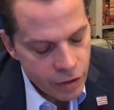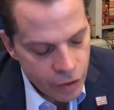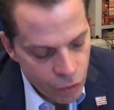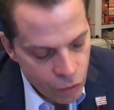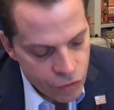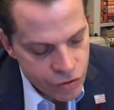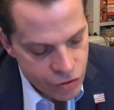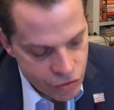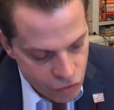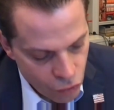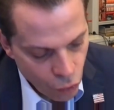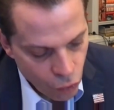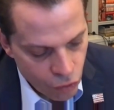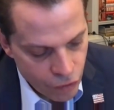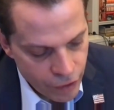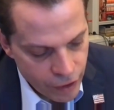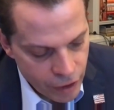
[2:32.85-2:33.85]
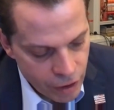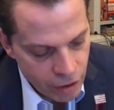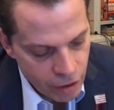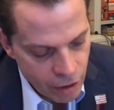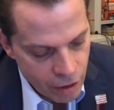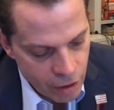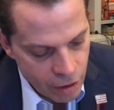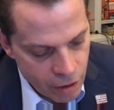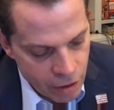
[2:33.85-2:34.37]
you a story
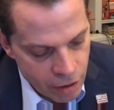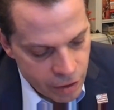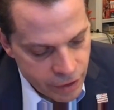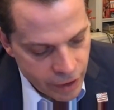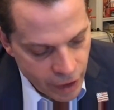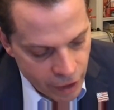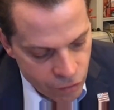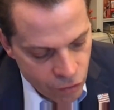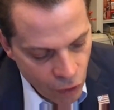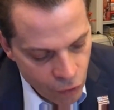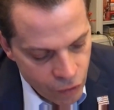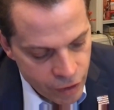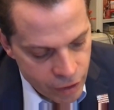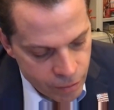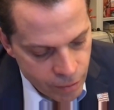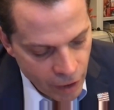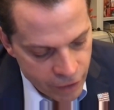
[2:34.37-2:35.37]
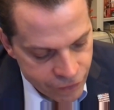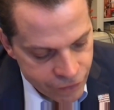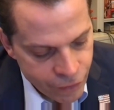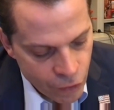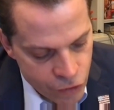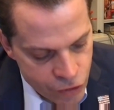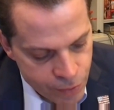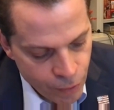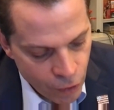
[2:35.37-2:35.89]
that I wrote in my
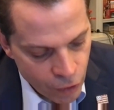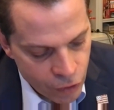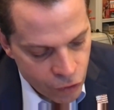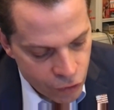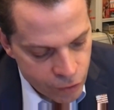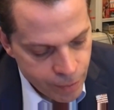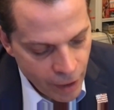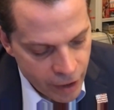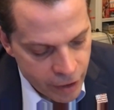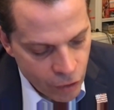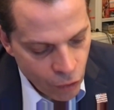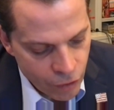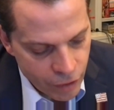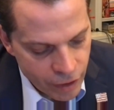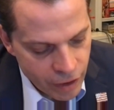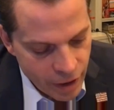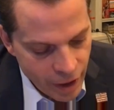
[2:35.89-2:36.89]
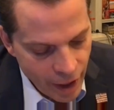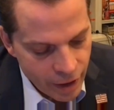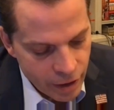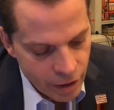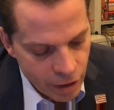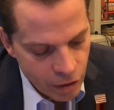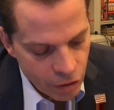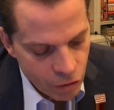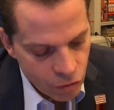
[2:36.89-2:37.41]
first book, Goodbye Gordon
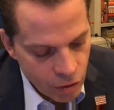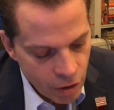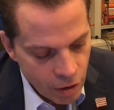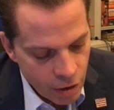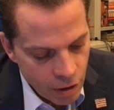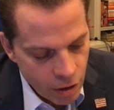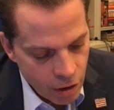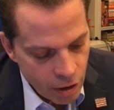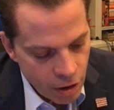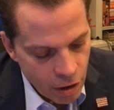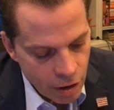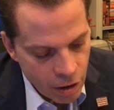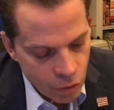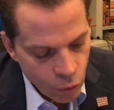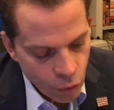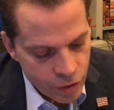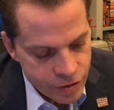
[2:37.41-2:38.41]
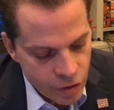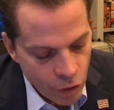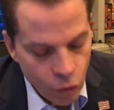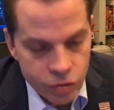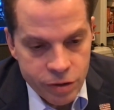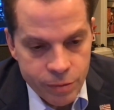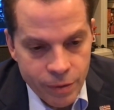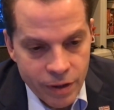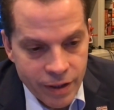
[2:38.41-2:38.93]
Gekko, which
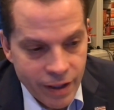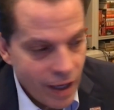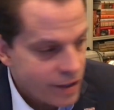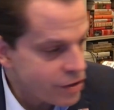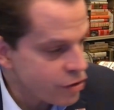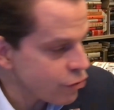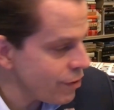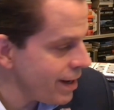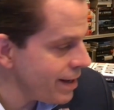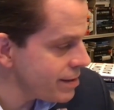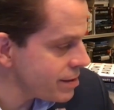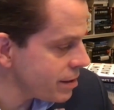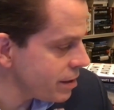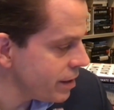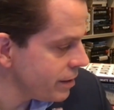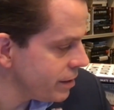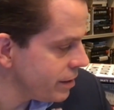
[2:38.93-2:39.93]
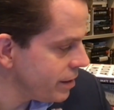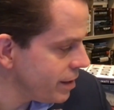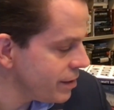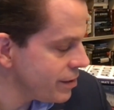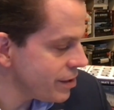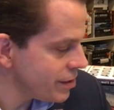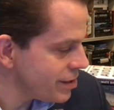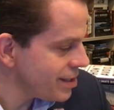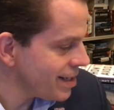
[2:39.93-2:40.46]
ultimately got translated
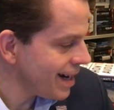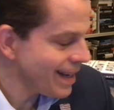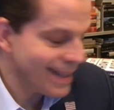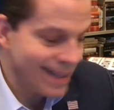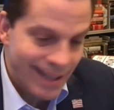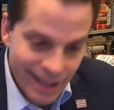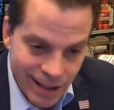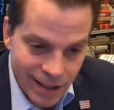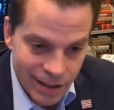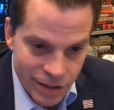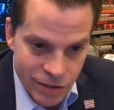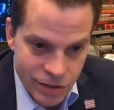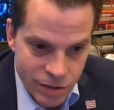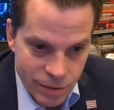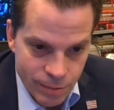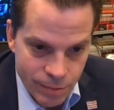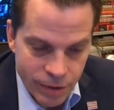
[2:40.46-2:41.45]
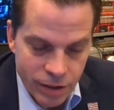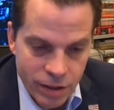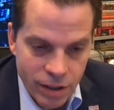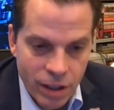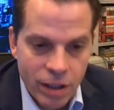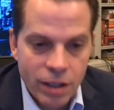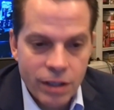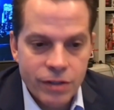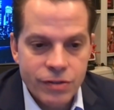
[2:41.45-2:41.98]
into Chinese
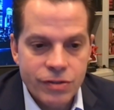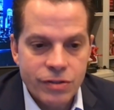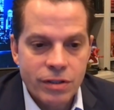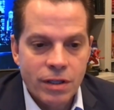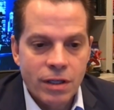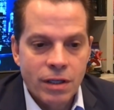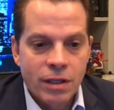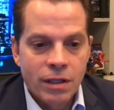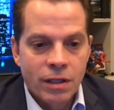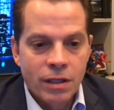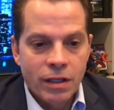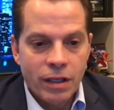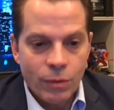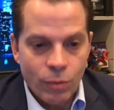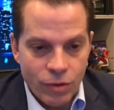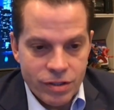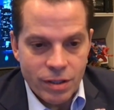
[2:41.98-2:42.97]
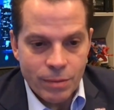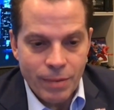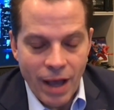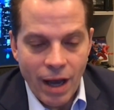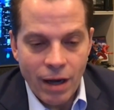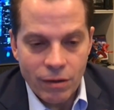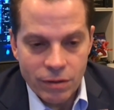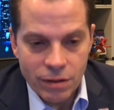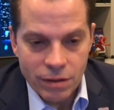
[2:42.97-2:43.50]
because it was
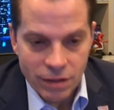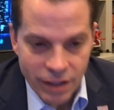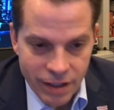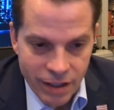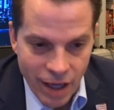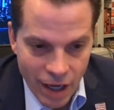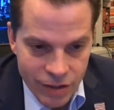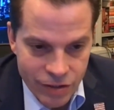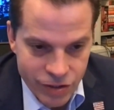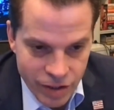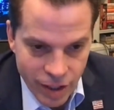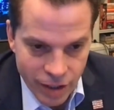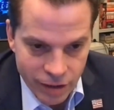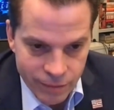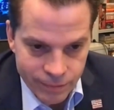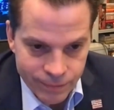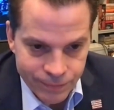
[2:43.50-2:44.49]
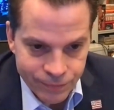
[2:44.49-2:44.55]
about Li Ka-shing.